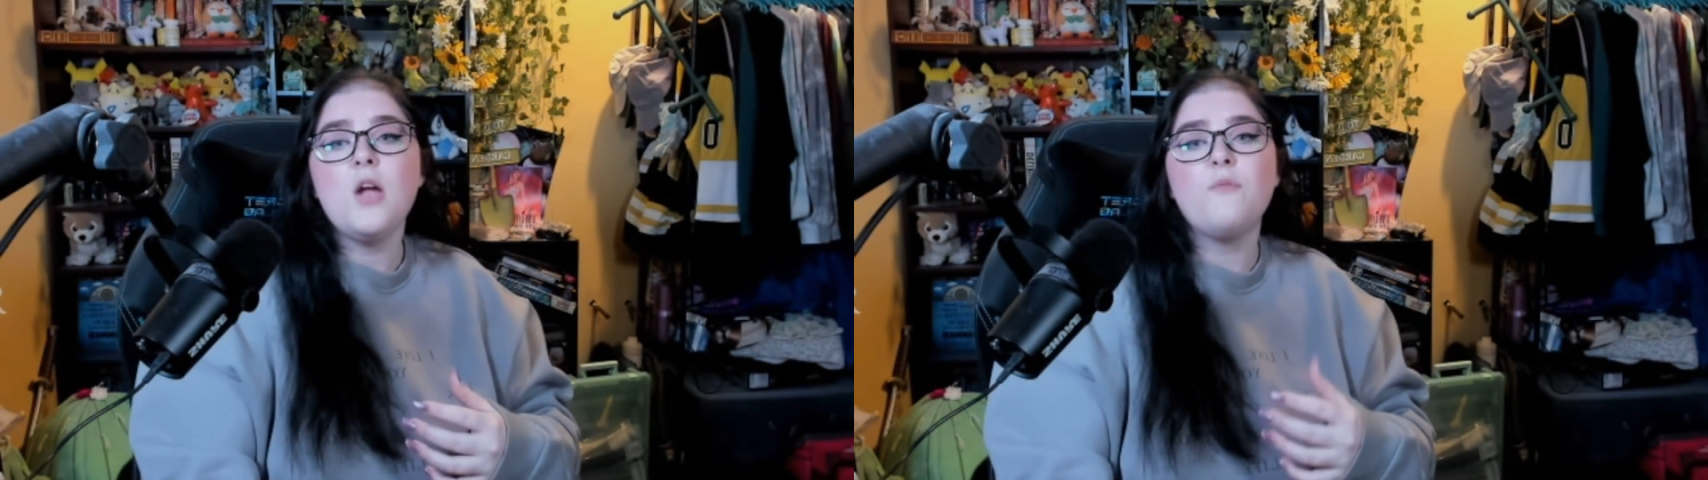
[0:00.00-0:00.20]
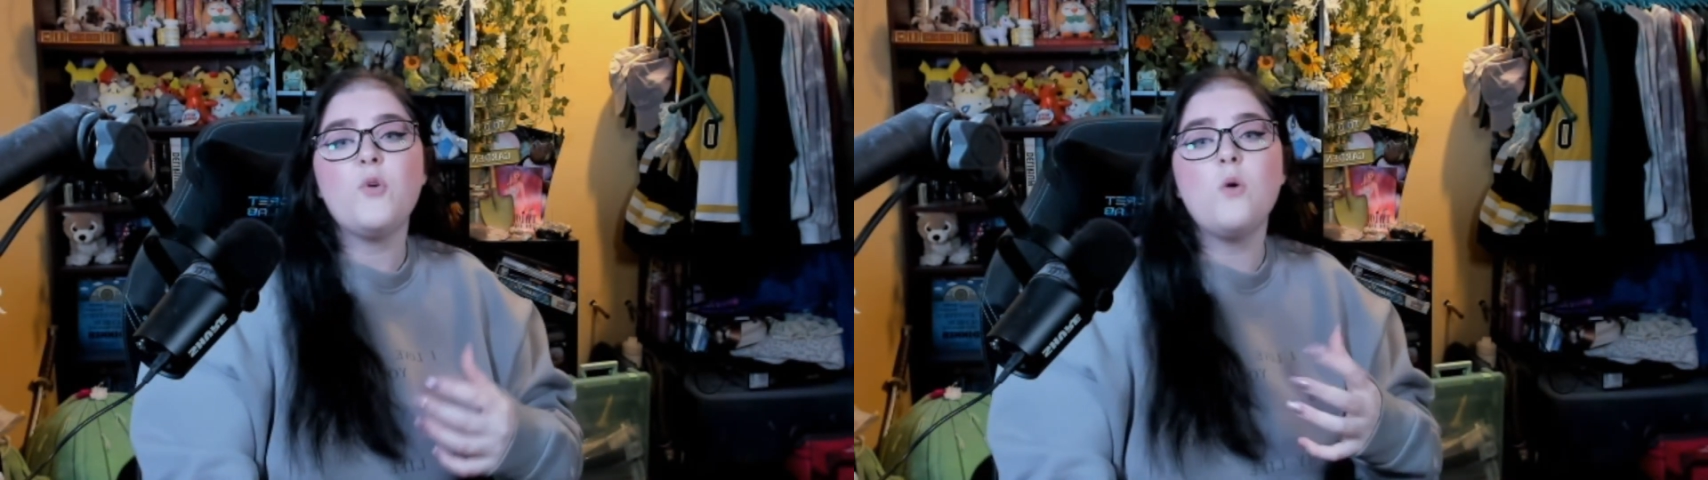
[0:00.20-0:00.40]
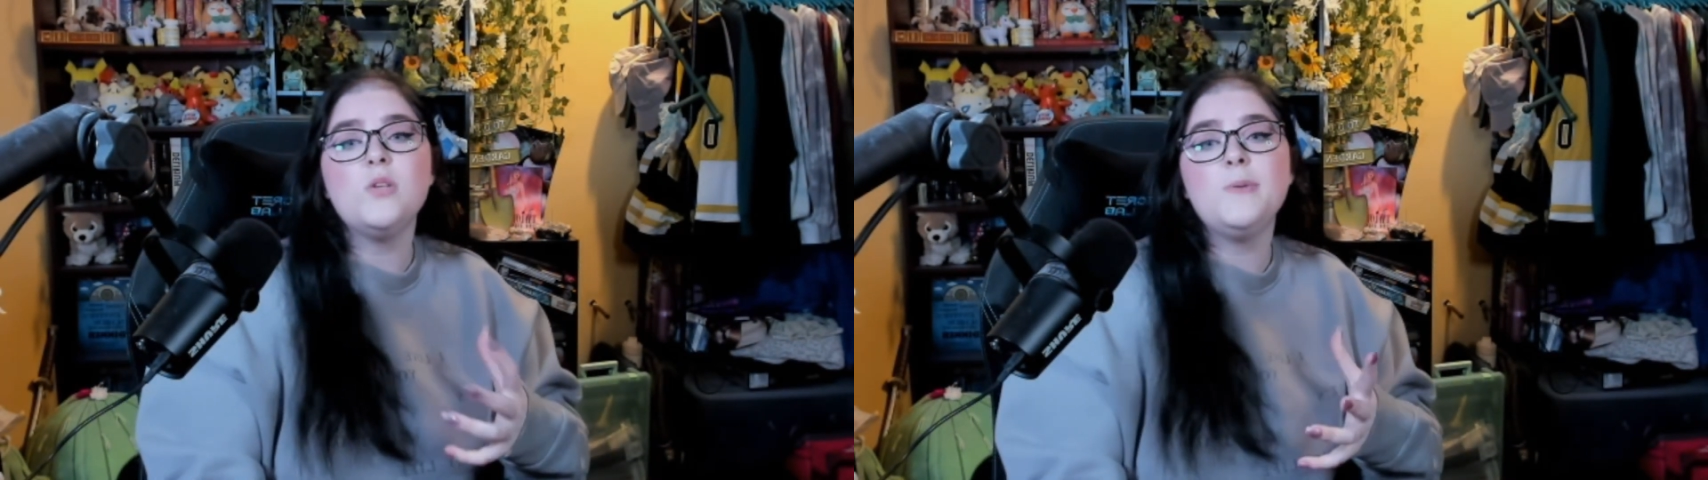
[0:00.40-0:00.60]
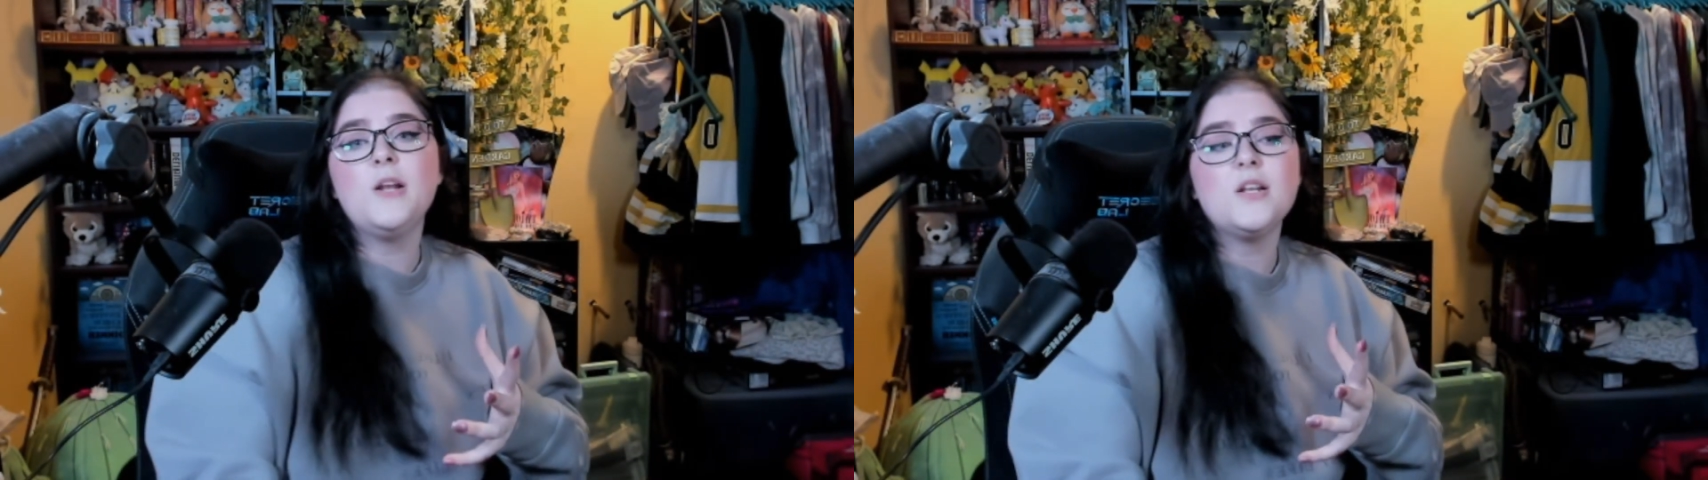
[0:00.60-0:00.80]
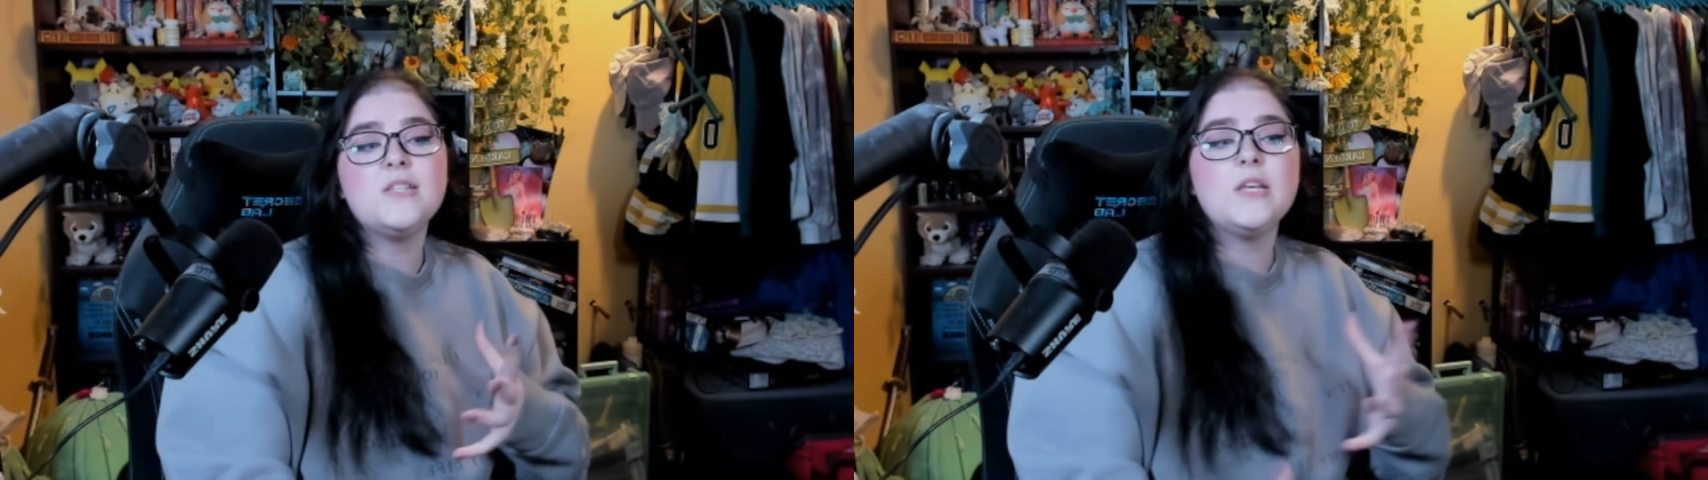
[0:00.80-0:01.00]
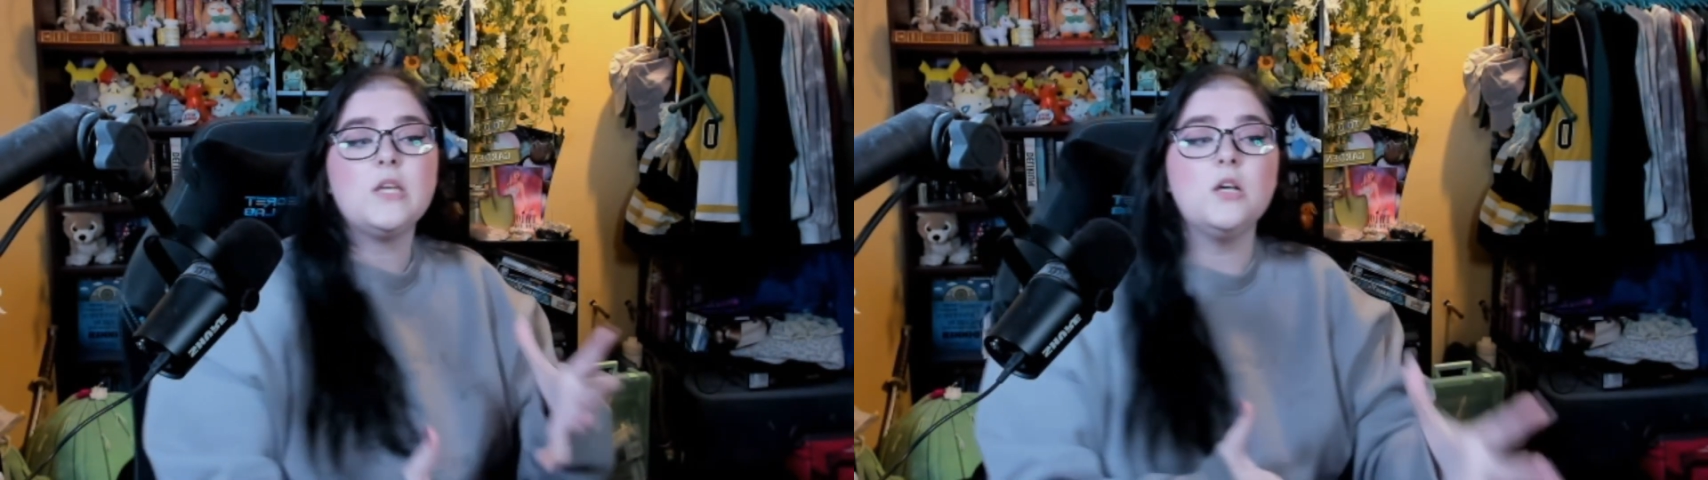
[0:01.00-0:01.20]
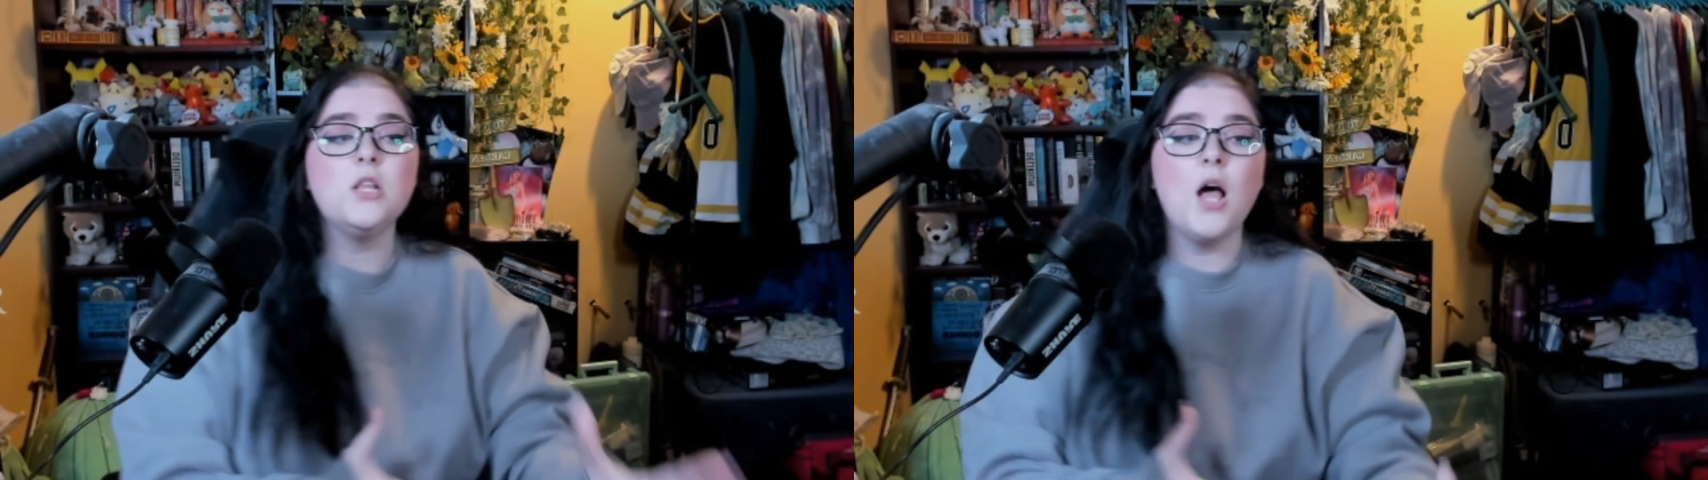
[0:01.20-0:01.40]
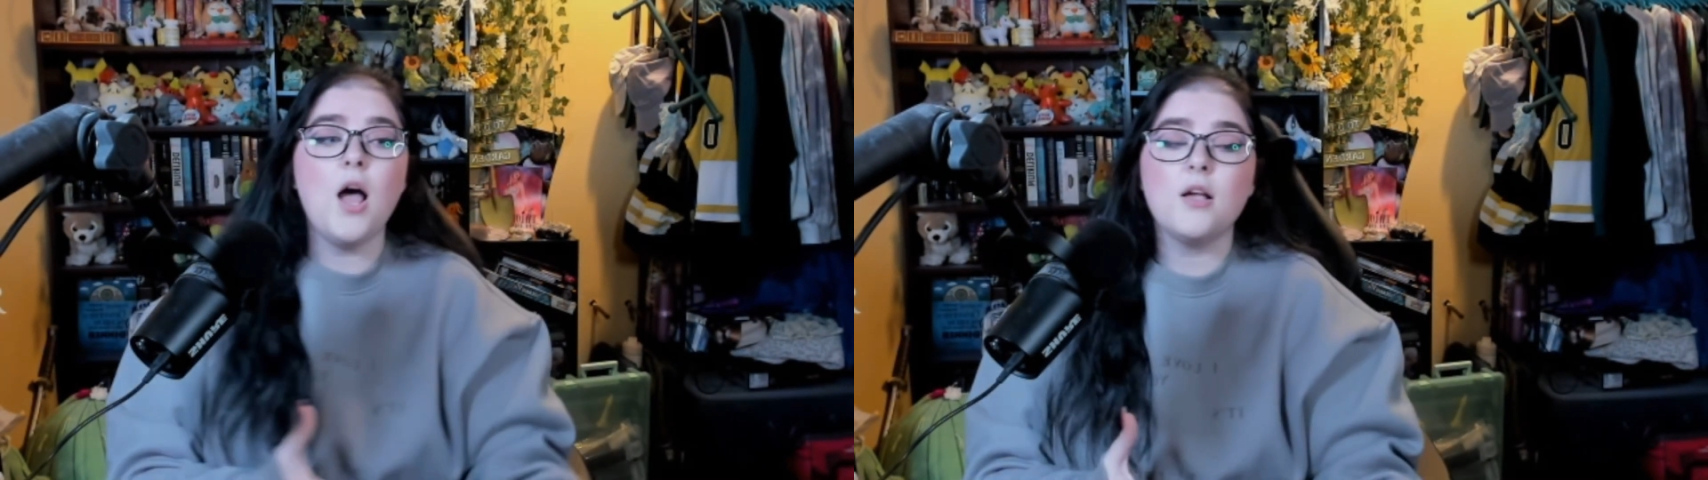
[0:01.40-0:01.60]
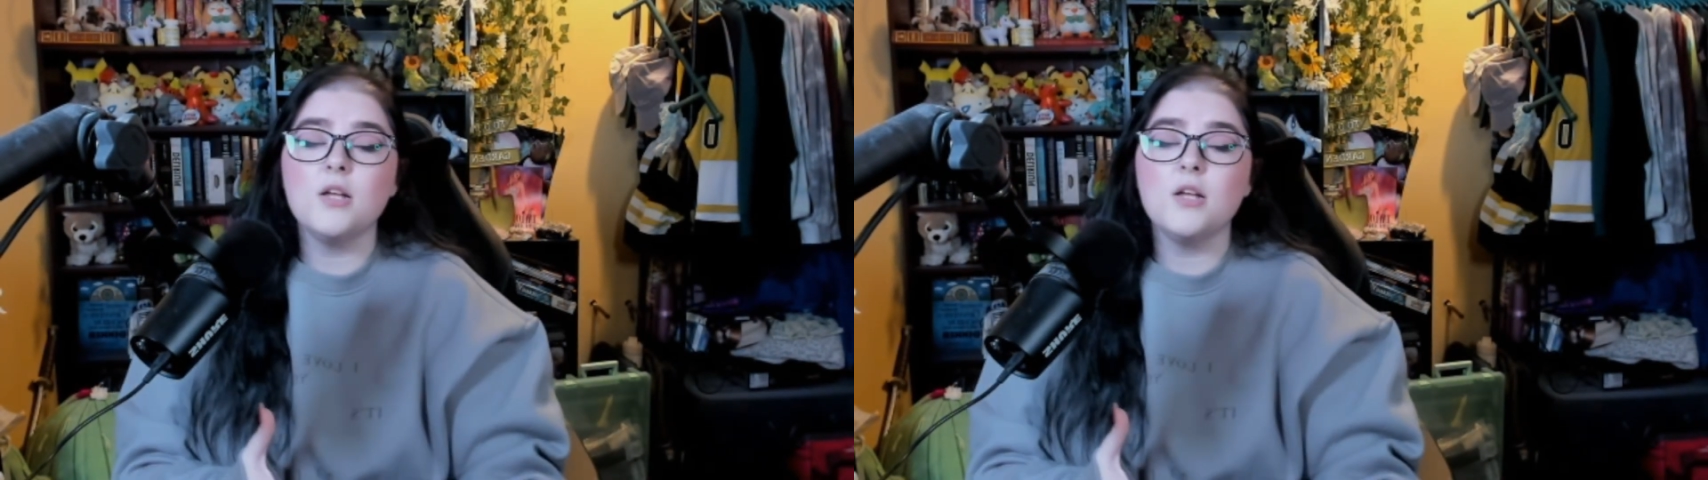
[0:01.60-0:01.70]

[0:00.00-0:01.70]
Have we always been on a ticking clock